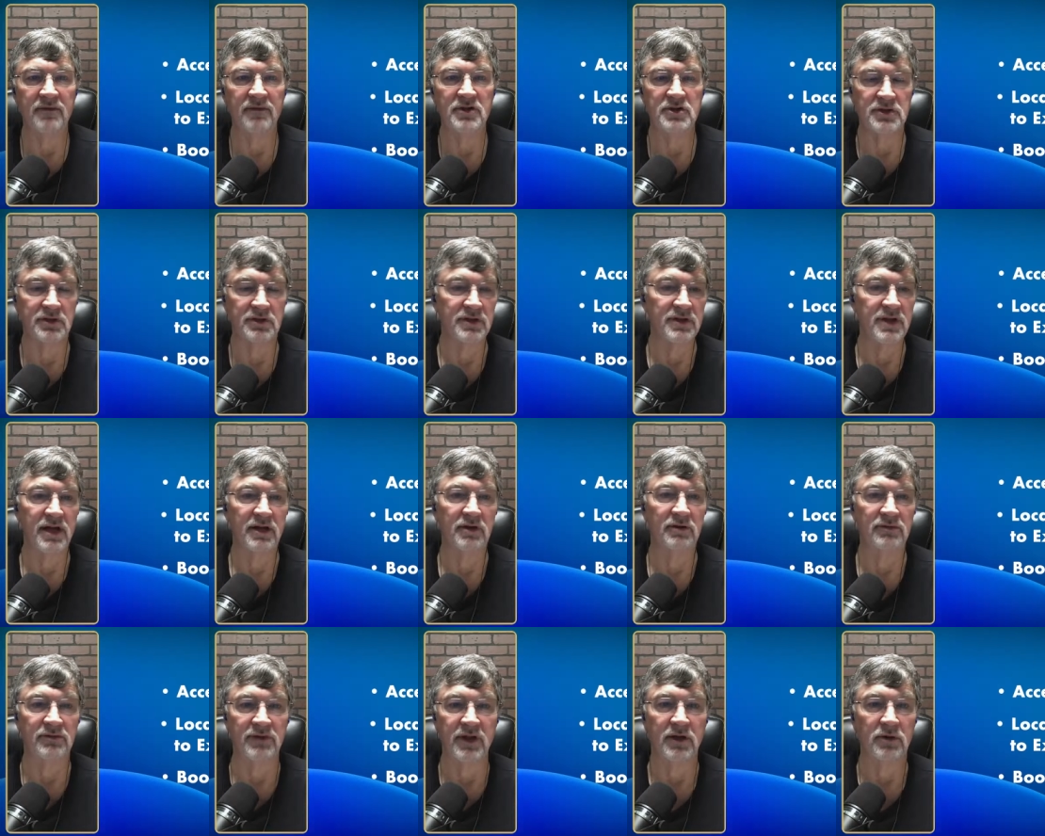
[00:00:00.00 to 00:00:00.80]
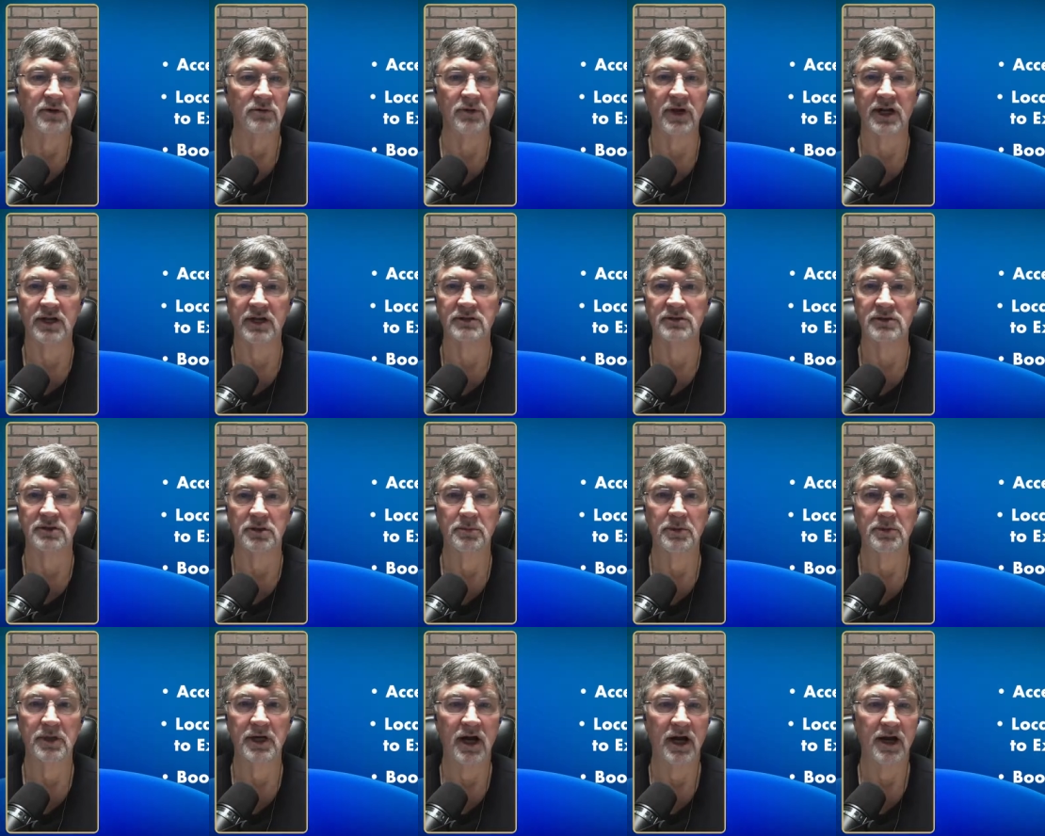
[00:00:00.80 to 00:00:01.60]
then obviously that'll
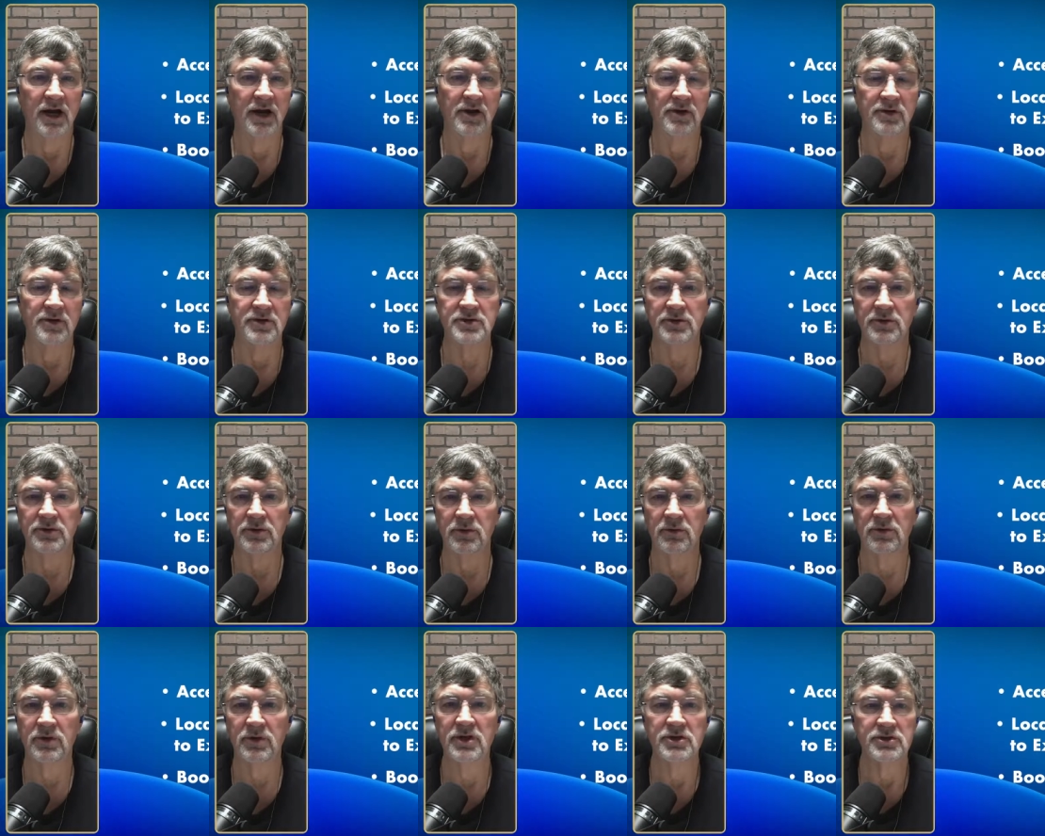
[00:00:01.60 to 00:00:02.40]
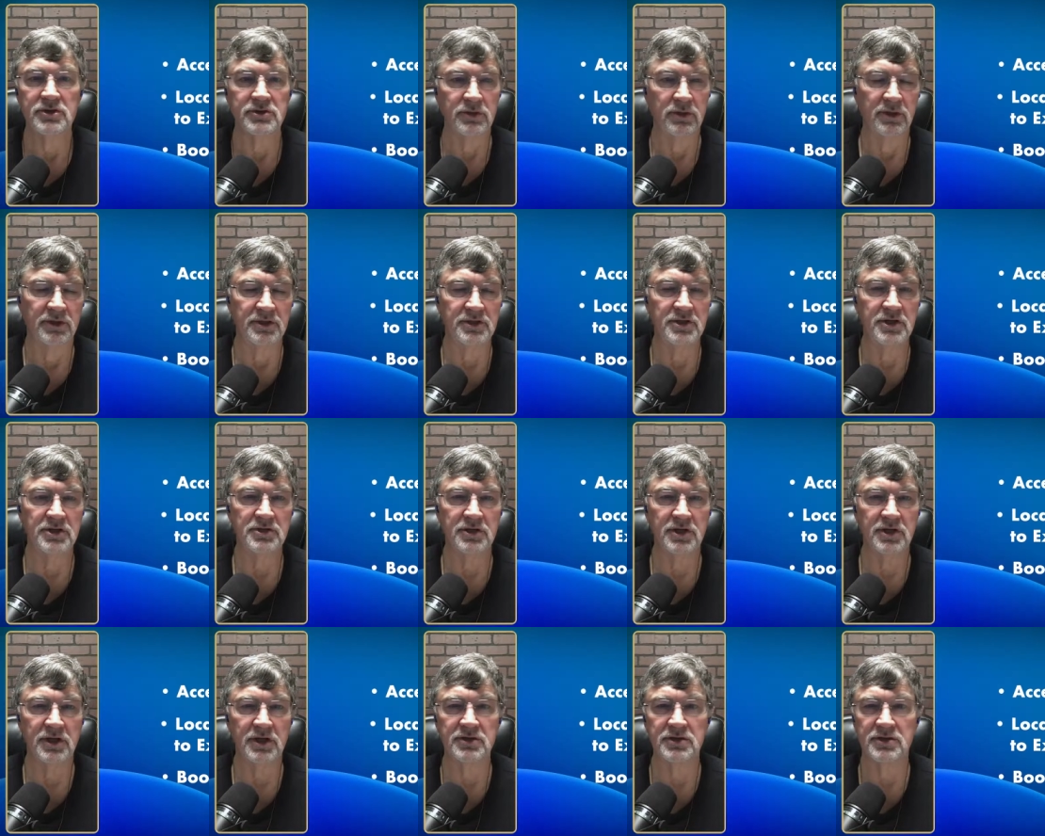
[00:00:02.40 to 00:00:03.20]
rank a little bit higher. So
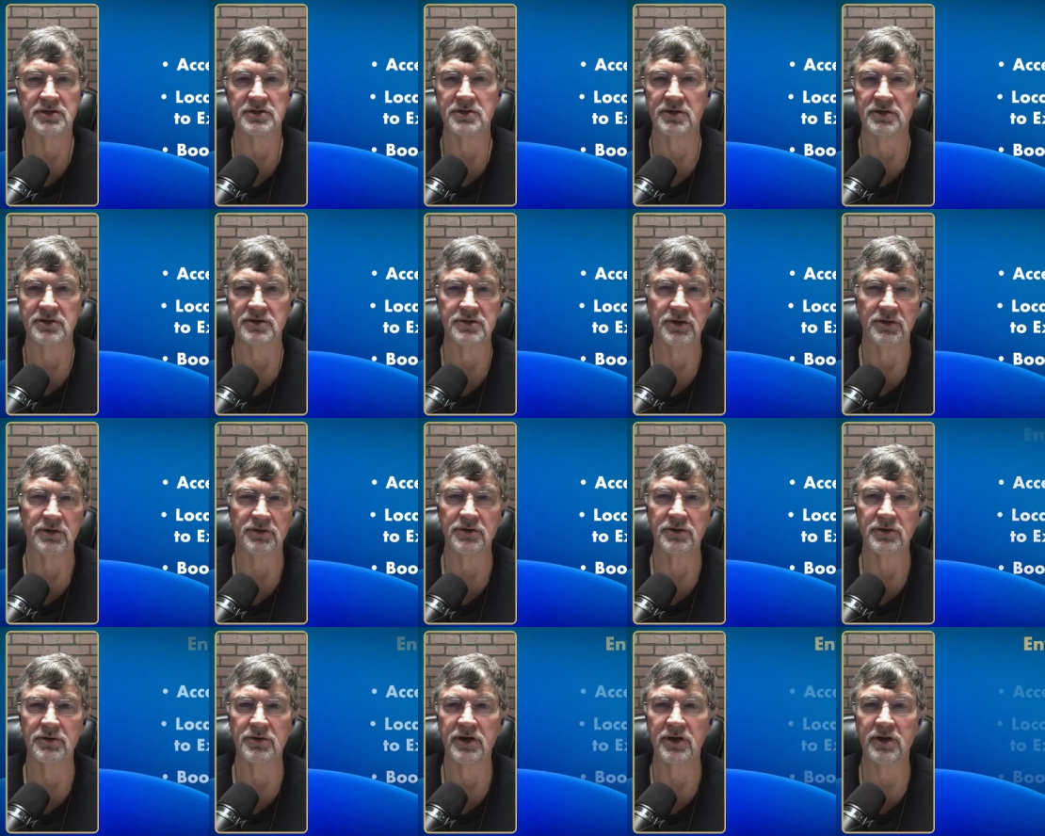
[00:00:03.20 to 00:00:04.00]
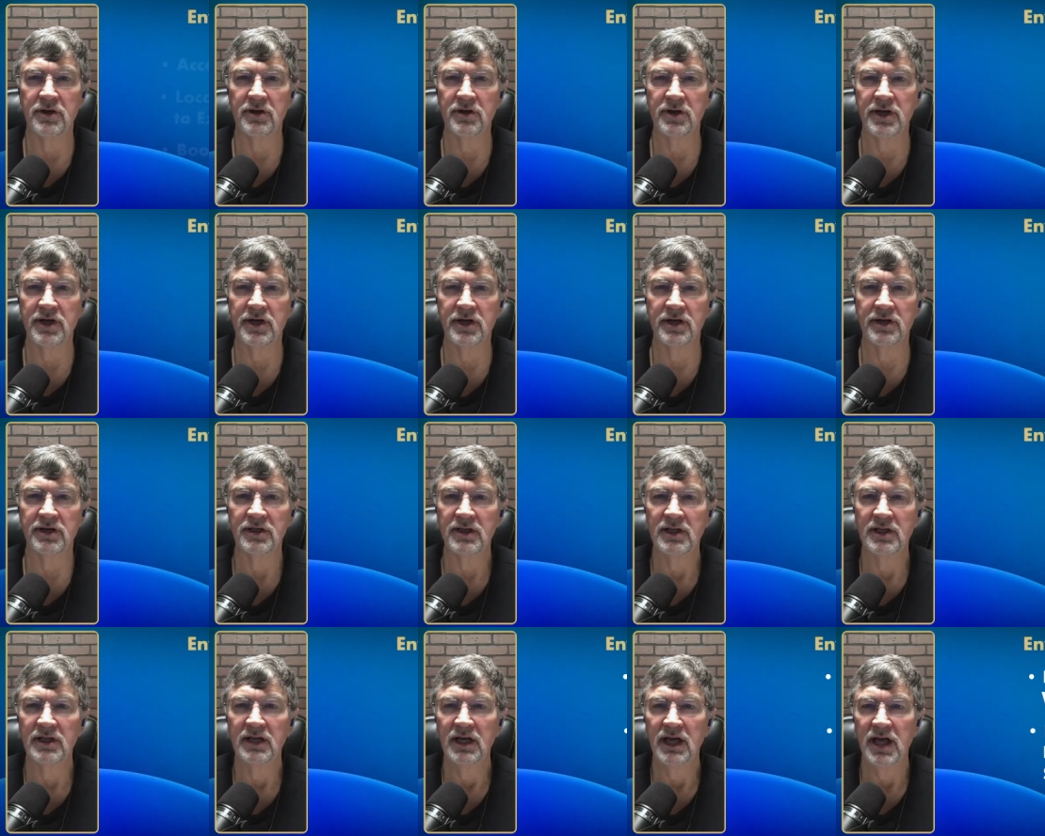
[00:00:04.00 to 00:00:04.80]
logistics is our third
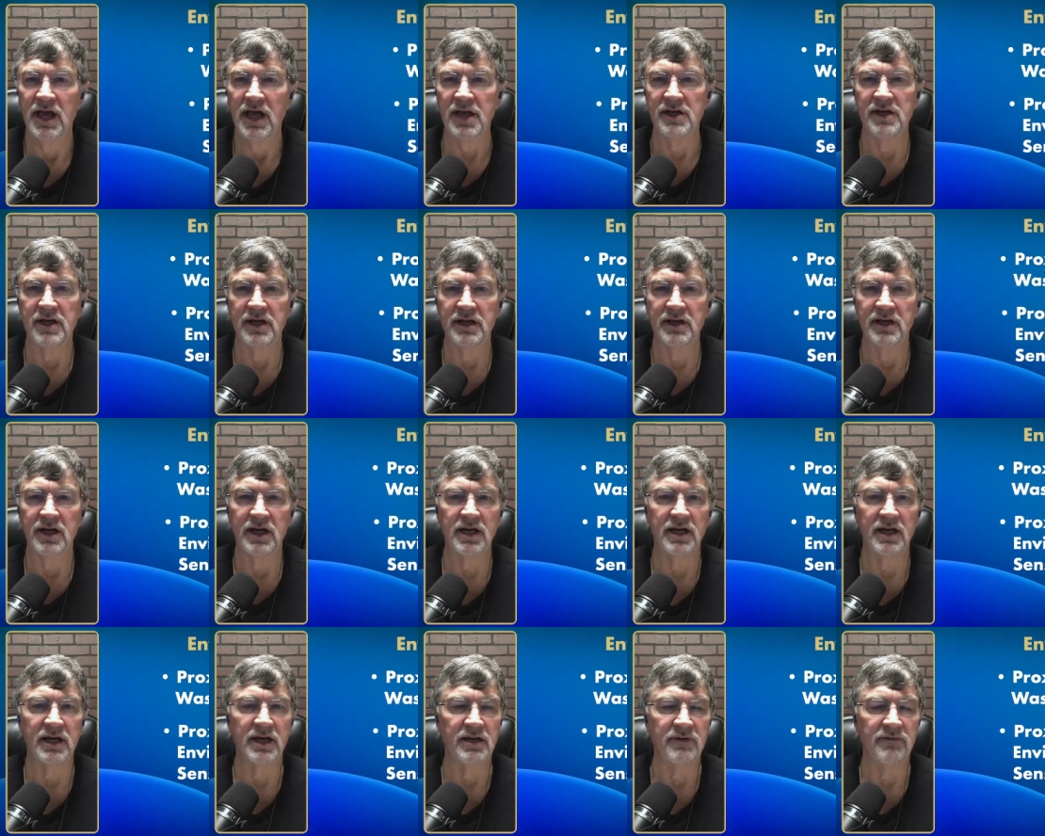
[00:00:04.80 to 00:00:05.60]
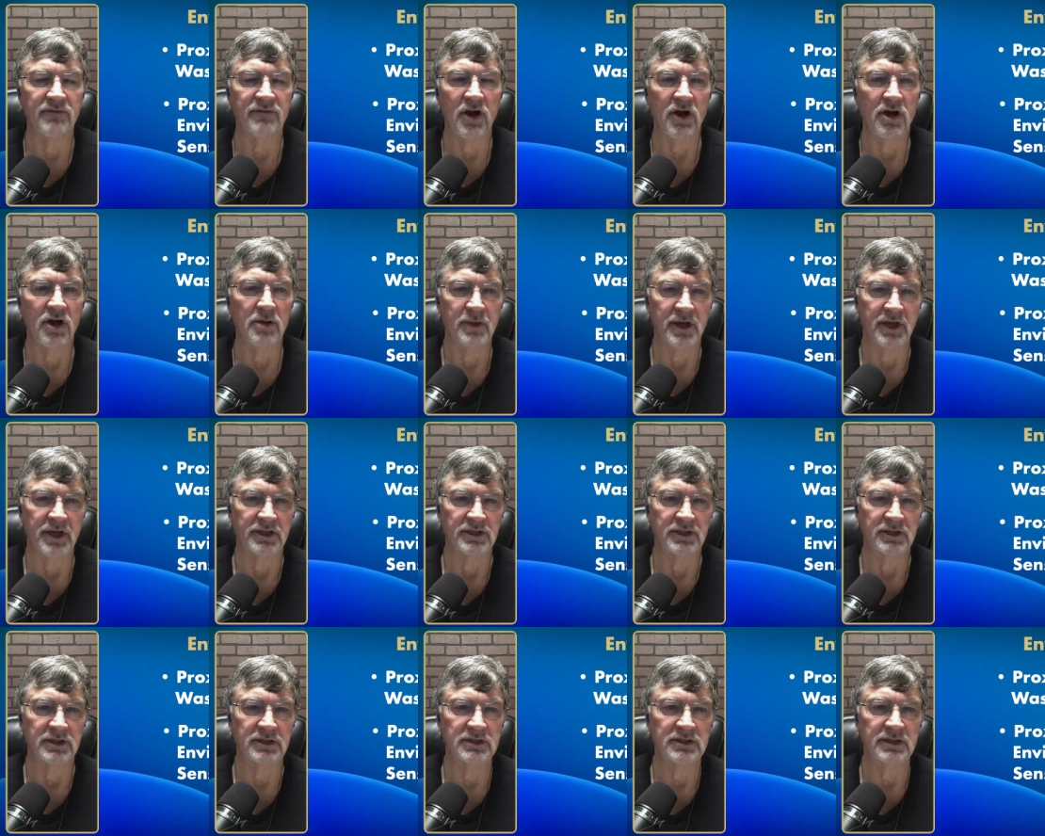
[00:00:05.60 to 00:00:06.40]
area, and then
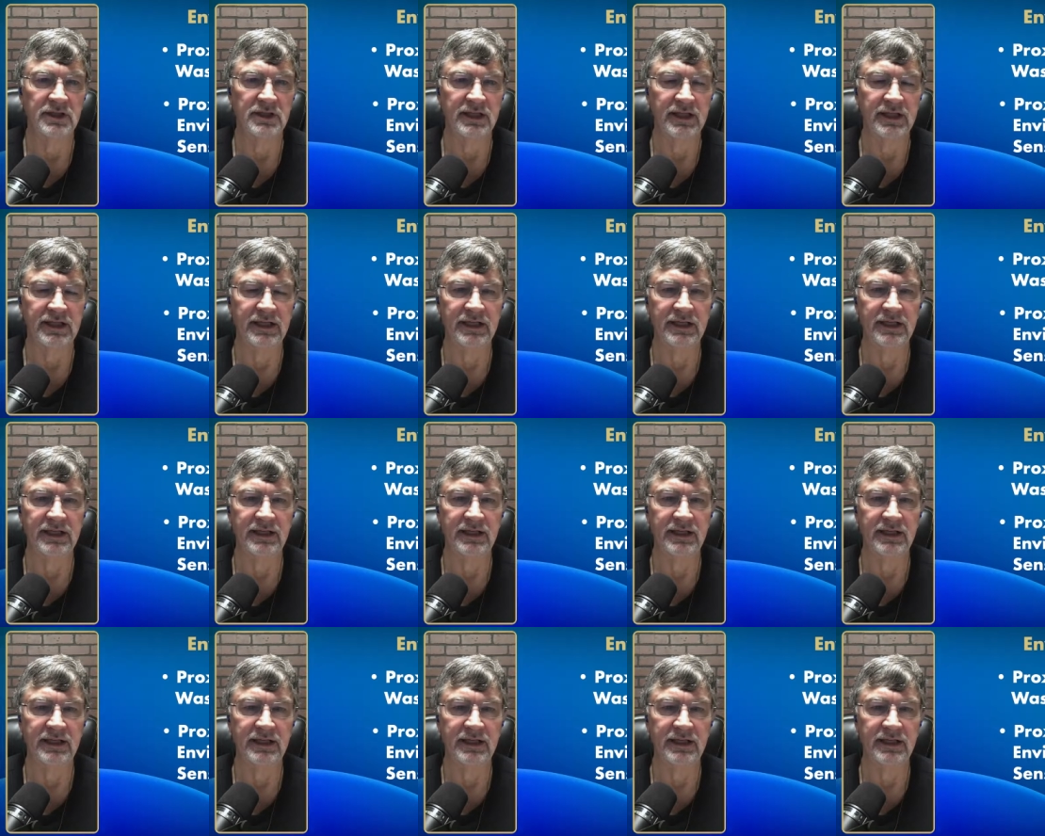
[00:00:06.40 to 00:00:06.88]
environmental.